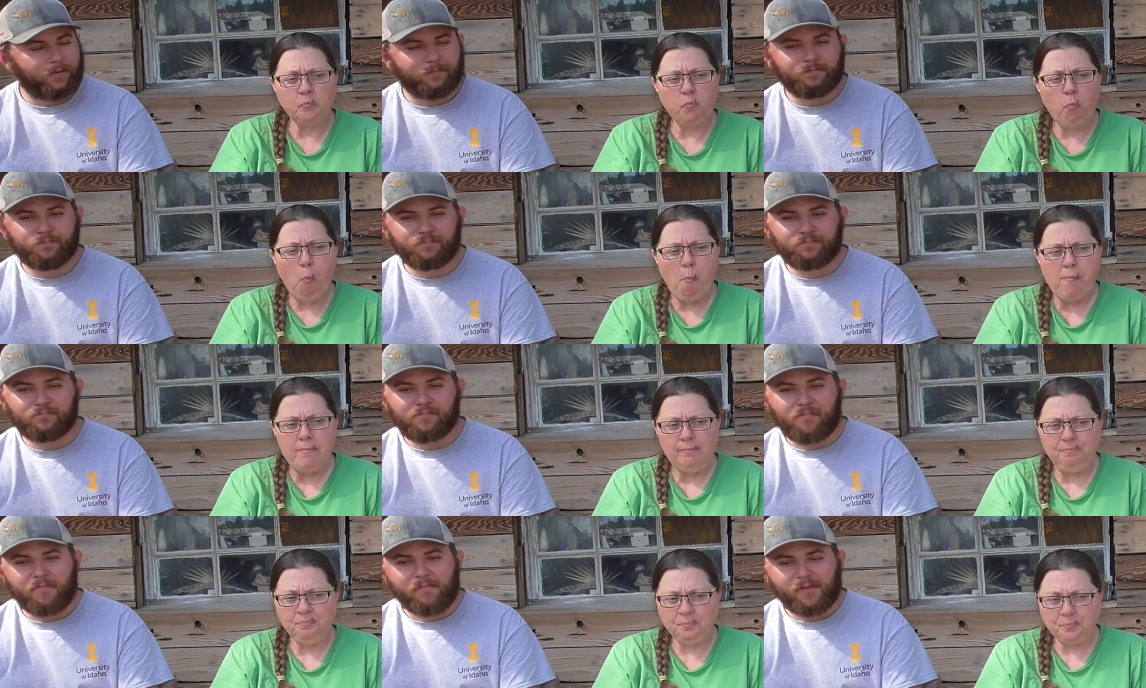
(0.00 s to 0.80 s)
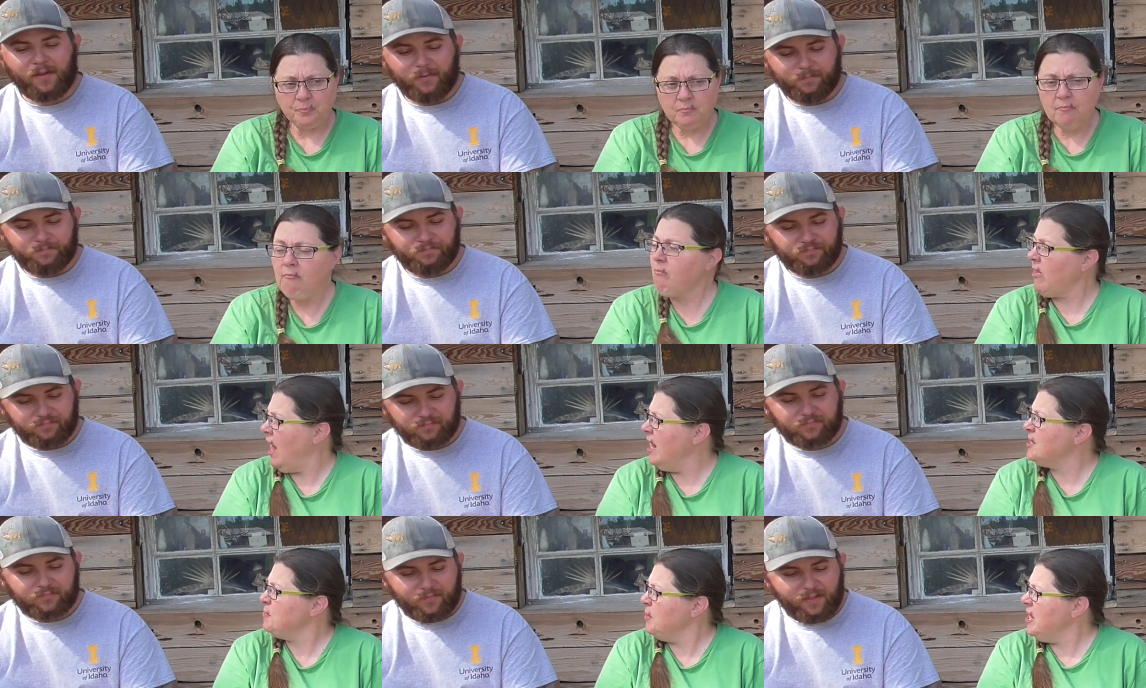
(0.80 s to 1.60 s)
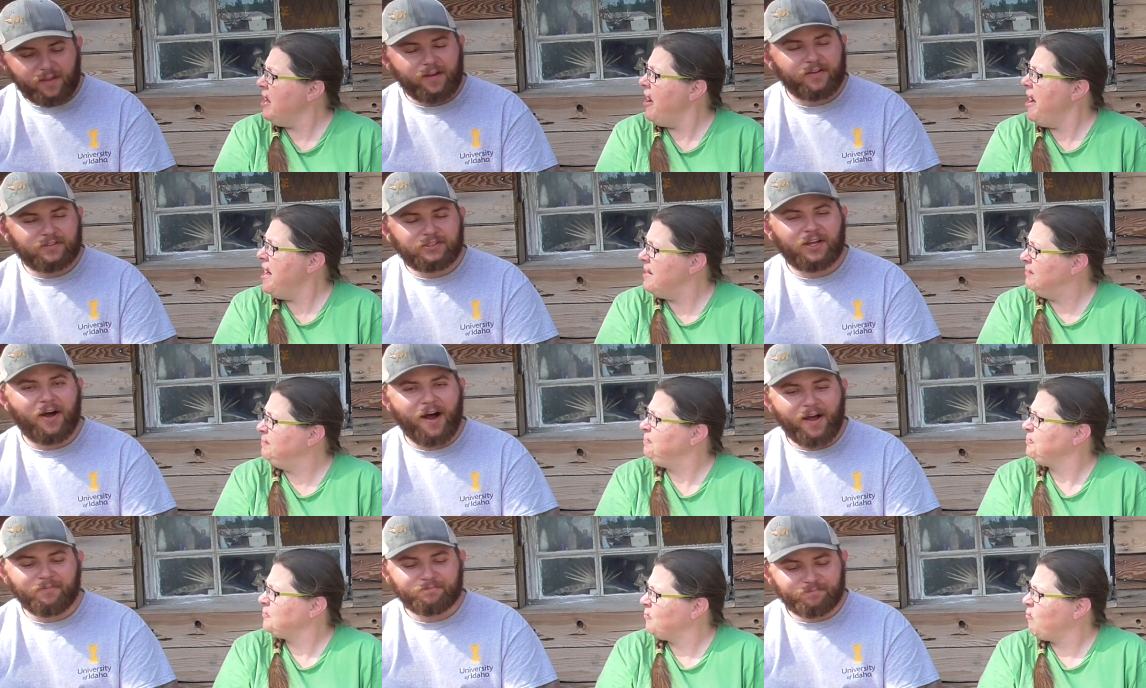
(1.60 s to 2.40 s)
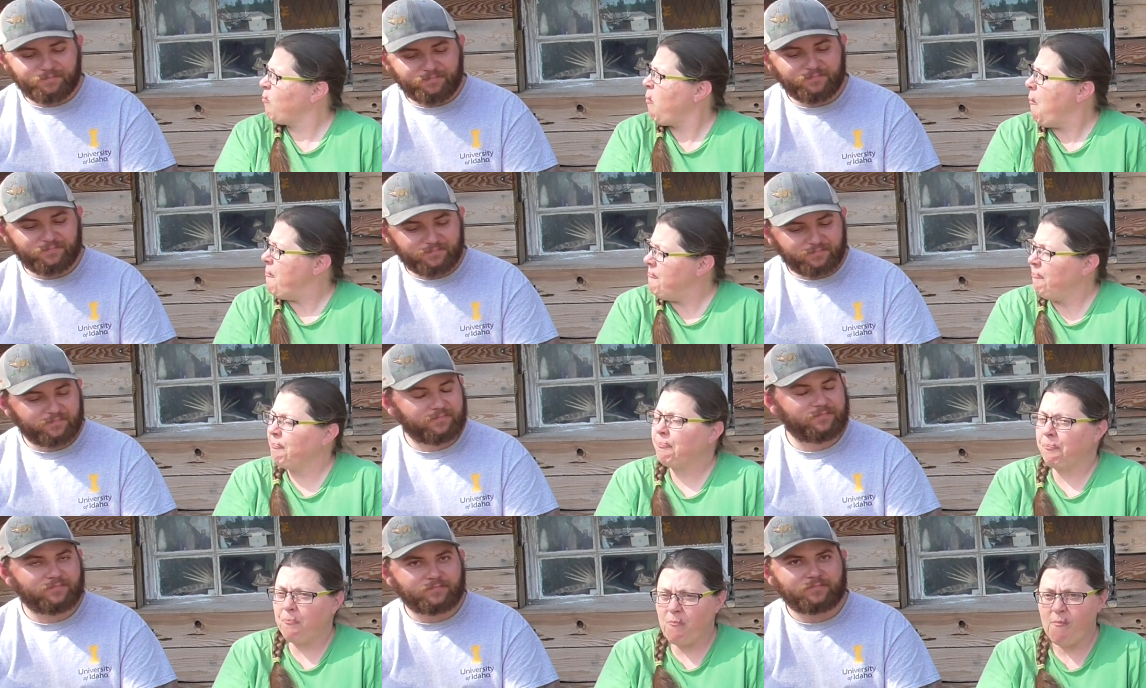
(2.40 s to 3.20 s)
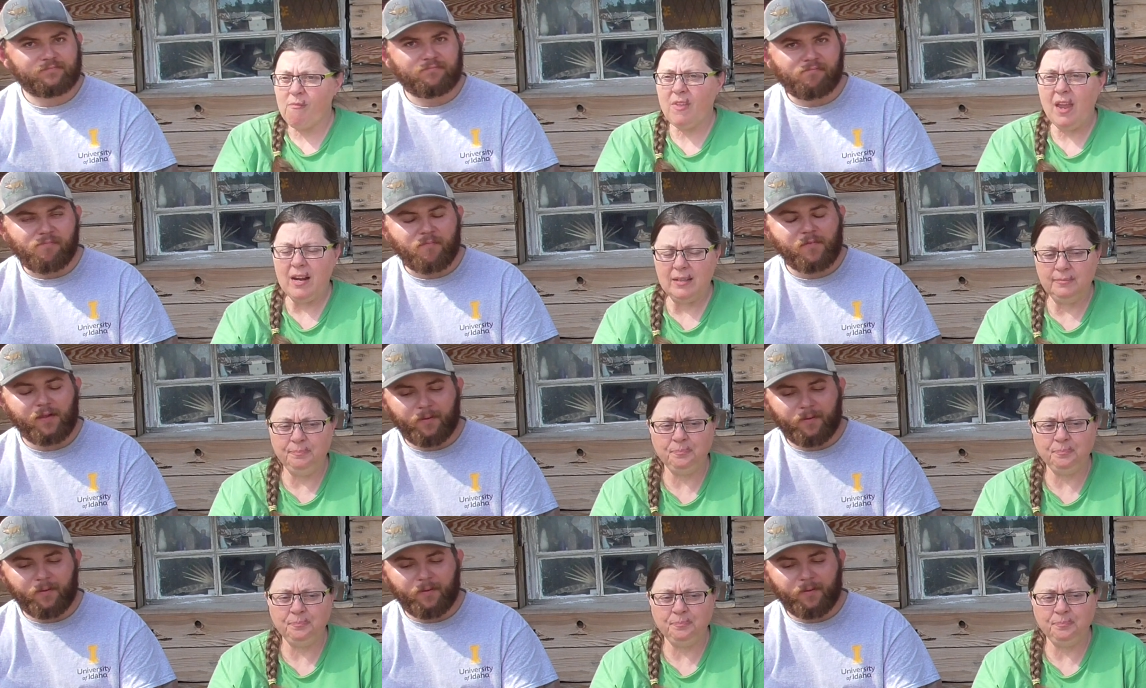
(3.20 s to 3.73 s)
Speaker 1: Oh, wow, dude. That's pretty hot. It's hot. Mm-hmm.